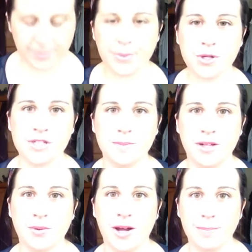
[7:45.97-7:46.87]

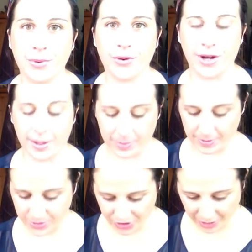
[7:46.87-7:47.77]
Possibly quite boring, but
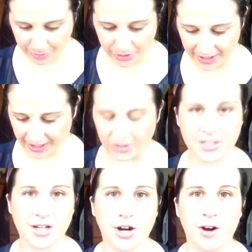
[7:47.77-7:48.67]
I'm just going to pull it out
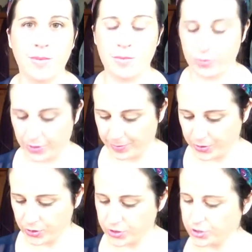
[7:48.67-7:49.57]
because I can't remember what I
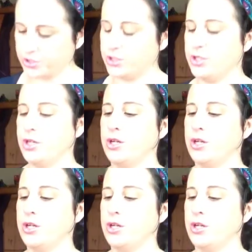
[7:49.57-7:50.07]
bought.